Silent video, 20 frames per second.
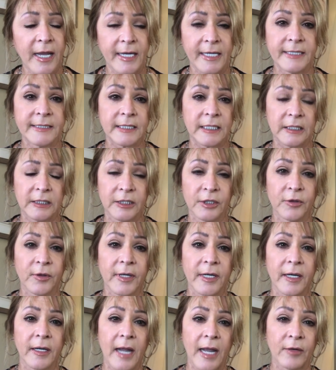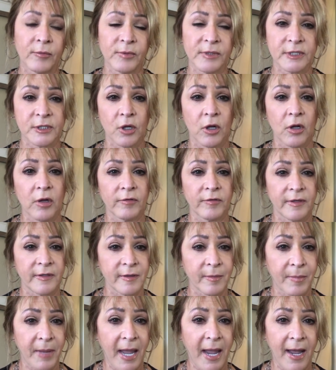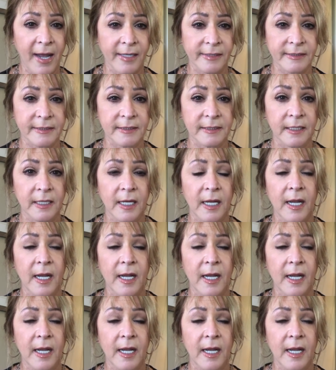is clearing and resolving the past